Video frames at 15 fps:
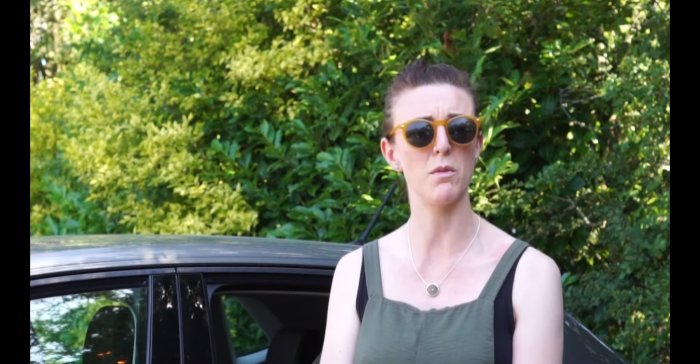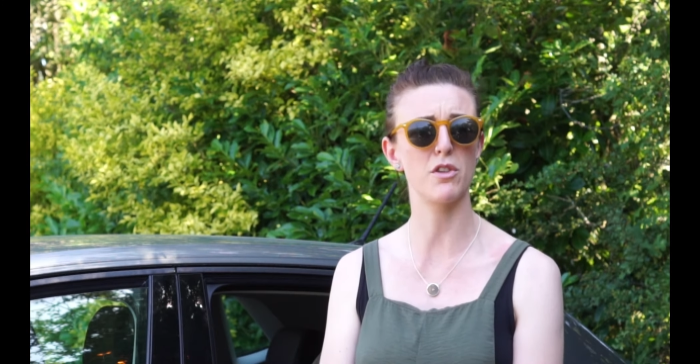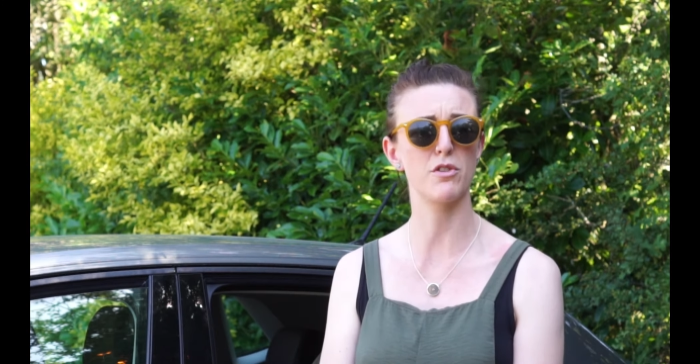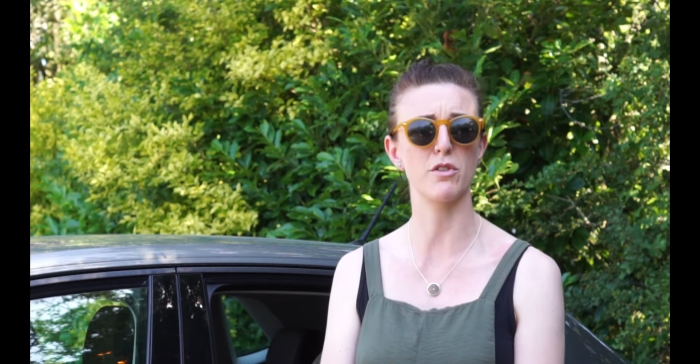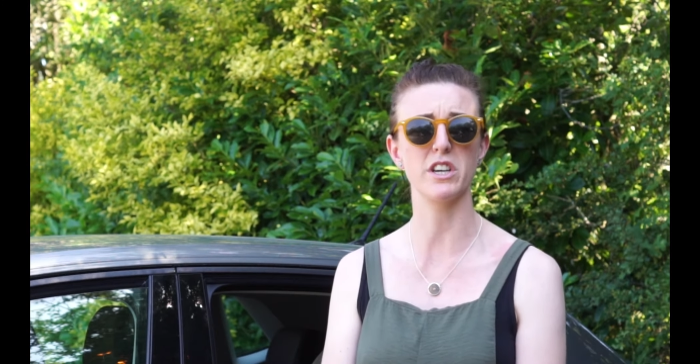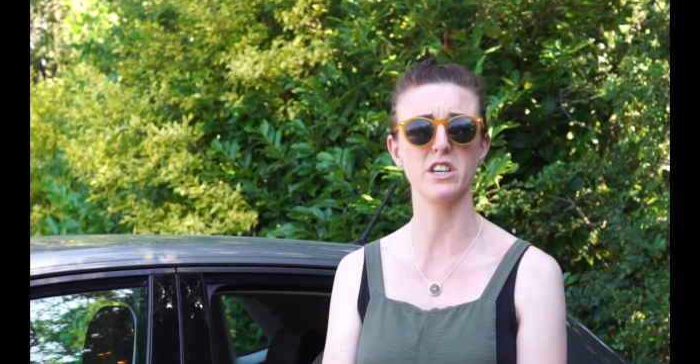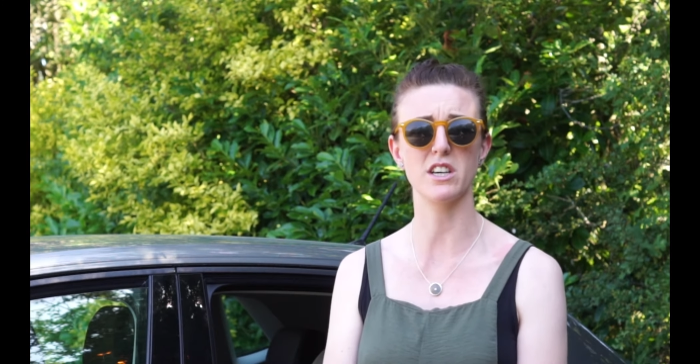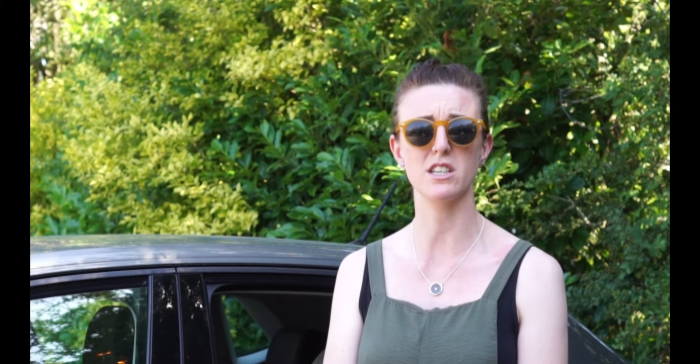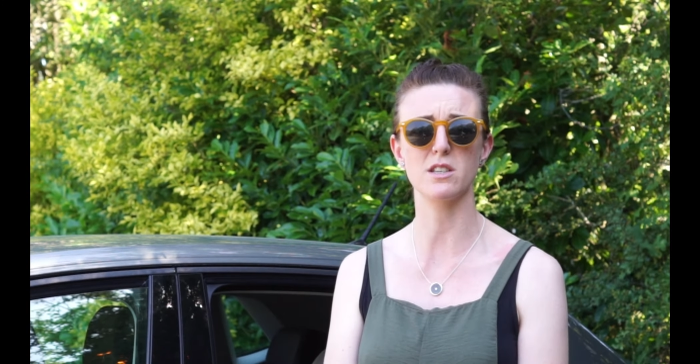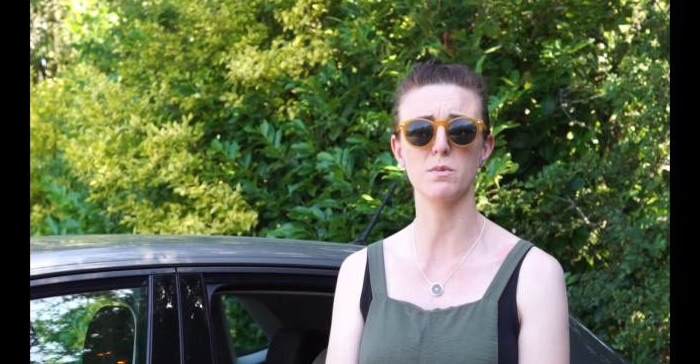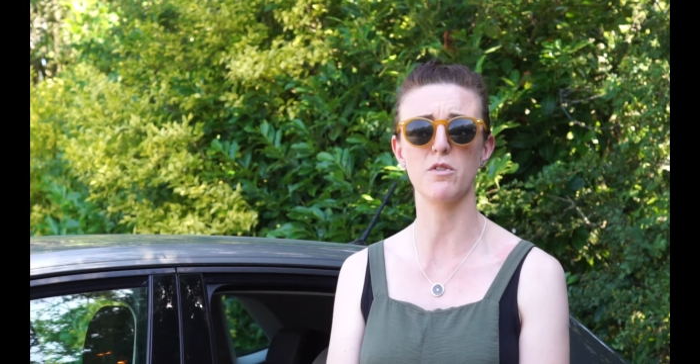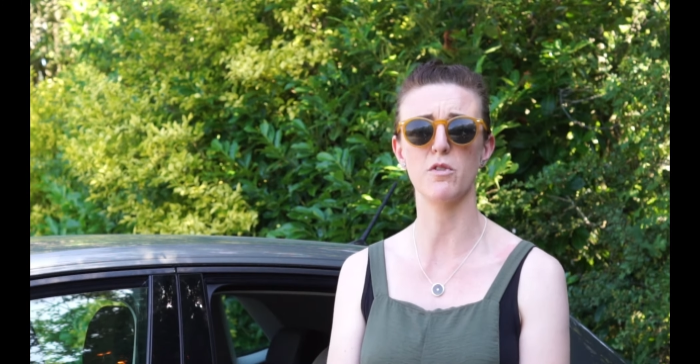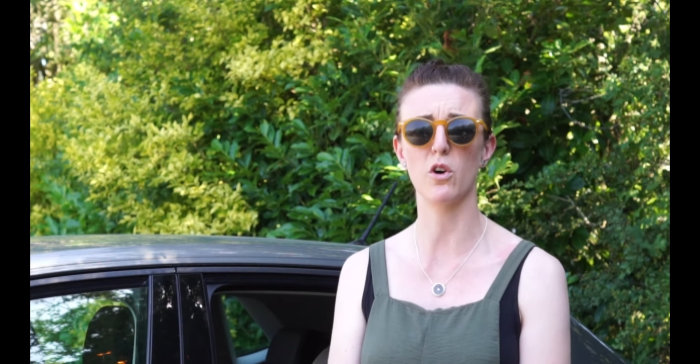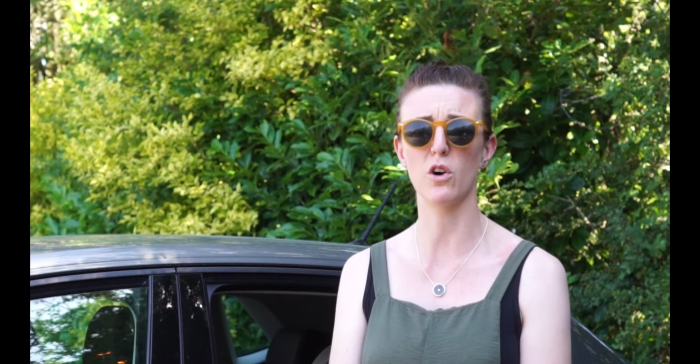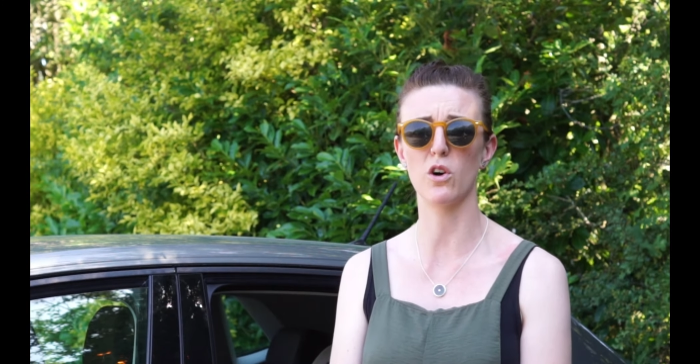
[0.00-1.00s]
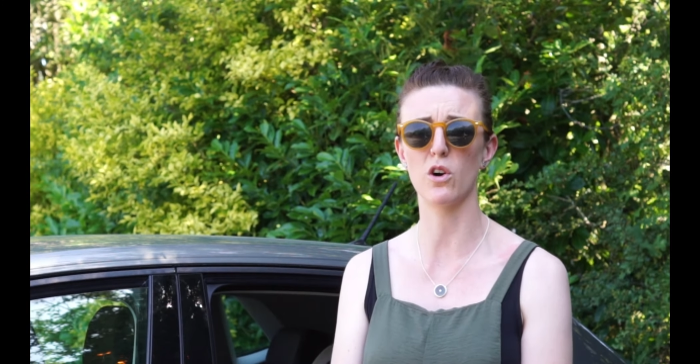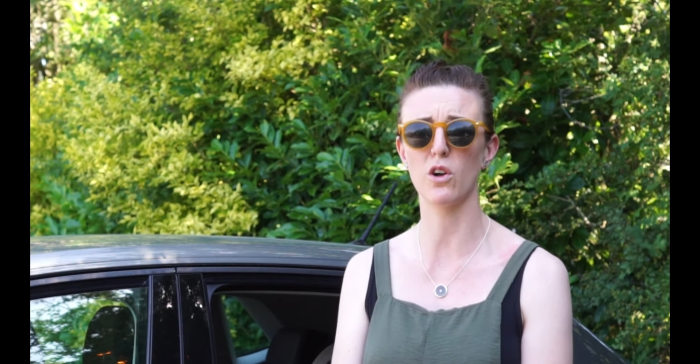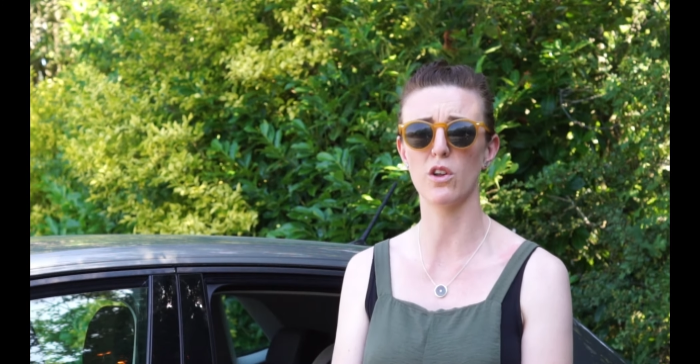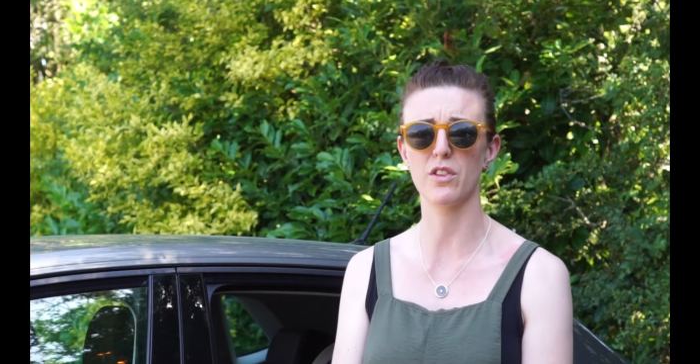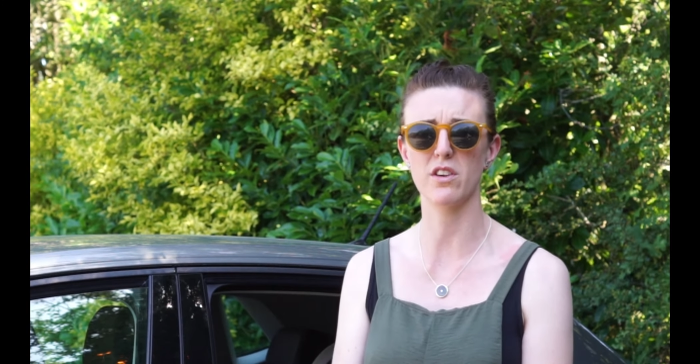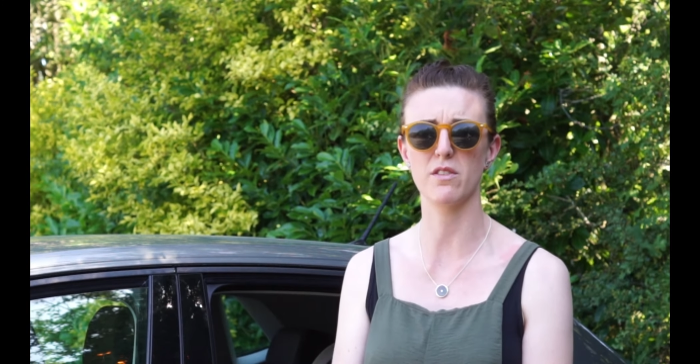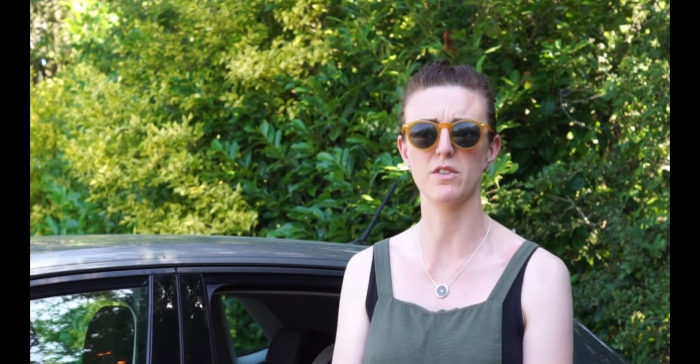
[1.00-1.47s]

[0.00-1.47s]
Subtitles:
3 days before the